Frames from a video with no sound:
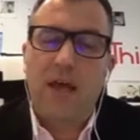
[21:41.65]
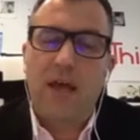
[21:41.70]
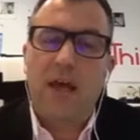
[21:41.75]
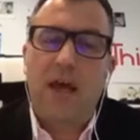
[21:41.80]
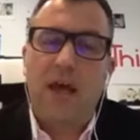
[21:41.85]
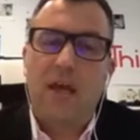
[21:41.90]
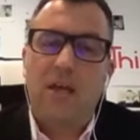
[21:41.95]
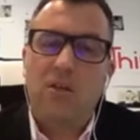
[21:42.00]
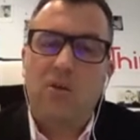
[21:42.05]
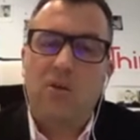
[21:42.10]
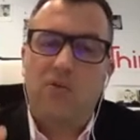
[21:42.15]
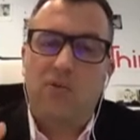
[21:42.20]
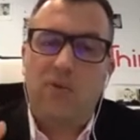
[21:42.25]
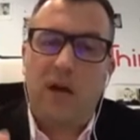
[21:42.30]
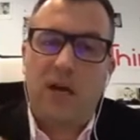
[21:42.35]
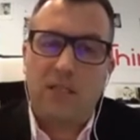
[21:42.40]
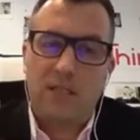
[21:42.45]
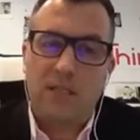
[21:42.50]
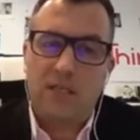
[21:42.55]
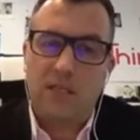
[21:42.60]
And you've
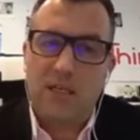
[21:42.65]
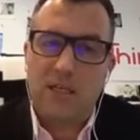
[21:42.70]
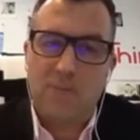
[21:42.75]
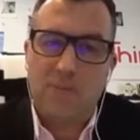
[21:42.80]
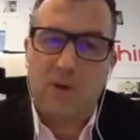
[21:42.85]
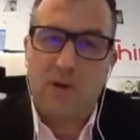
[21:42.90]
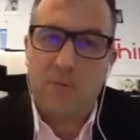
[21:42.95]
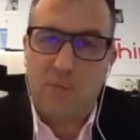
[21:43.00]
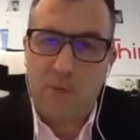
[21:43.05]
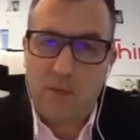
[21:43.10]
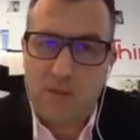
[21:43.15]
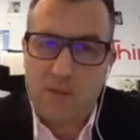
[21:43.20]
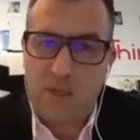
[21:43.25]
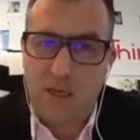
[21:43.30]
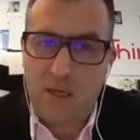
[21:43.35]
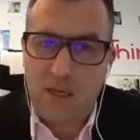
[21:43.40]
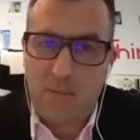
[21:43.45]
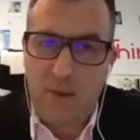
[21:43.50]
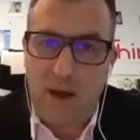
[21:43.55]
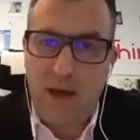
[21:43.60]
got to keep commissioning
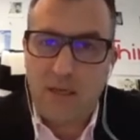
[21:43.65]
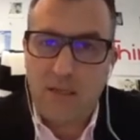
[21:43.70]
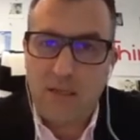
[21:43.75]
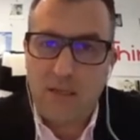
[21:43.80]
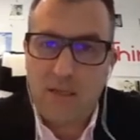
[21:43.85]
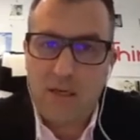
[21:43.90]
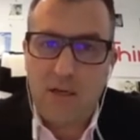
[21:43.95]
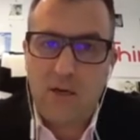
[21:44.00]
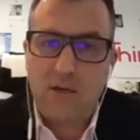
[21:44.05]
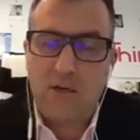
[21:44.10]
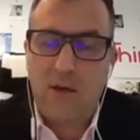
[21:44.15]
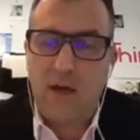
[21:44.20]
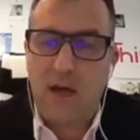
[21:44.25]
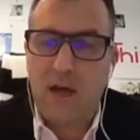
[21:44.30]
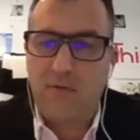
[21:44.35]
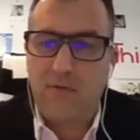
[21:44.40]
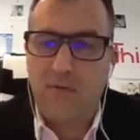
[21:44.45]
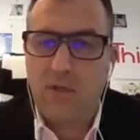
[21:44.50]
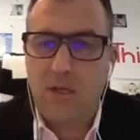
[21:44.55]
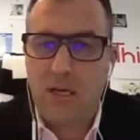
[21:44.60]
in mind here. You have a
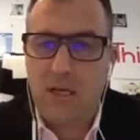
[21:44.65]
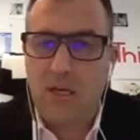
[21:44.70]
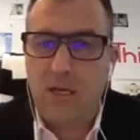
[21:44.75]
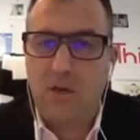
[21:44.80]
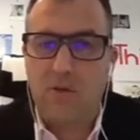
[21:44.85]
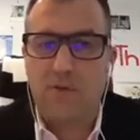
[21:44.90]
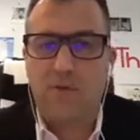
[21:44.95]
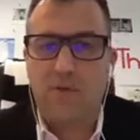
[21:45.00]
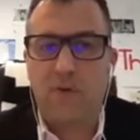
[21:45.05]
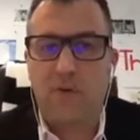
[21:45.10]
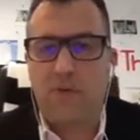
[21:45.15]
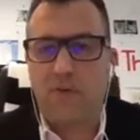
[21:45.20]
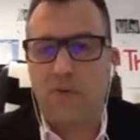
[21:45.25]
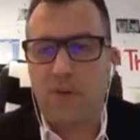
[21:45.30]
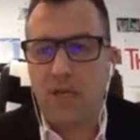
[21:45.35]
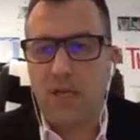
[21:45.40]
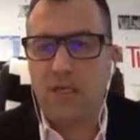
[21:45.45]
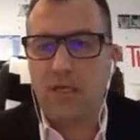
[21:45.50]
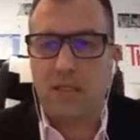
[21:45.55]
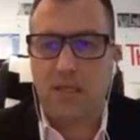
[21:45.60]
chain of
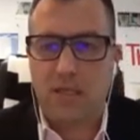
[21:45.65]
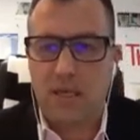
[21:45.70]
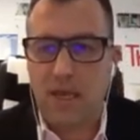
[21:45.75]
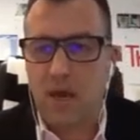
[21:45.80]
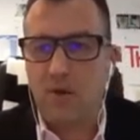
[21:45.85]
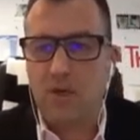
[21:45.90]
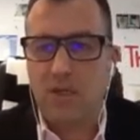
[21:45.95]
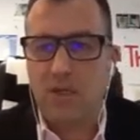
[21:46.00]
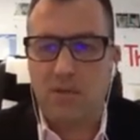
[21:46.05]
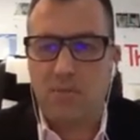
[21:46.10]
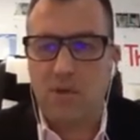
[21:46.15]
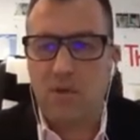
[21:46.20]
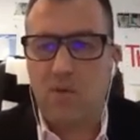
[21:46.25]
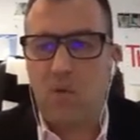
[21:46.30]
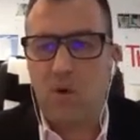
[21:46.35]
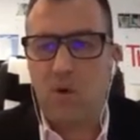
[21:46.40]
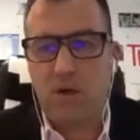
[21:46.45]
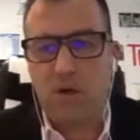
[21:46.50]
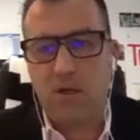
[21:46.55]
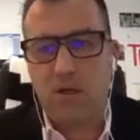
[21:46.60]
things that now need to be
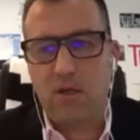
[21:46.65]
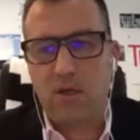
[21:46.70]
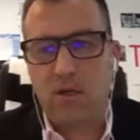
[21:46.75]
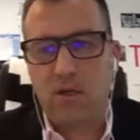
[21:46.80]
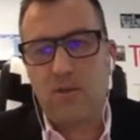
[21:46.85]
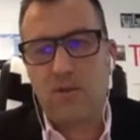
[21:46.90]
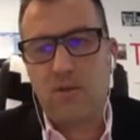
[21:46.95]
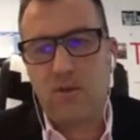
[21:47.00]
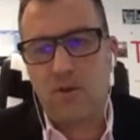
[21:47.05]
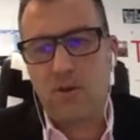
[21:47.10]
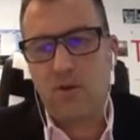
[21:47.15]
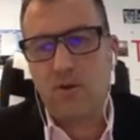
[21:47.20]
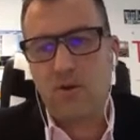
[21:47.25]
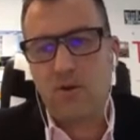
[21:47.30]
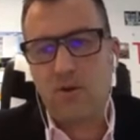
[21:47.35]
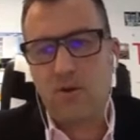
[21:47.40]
working together. You have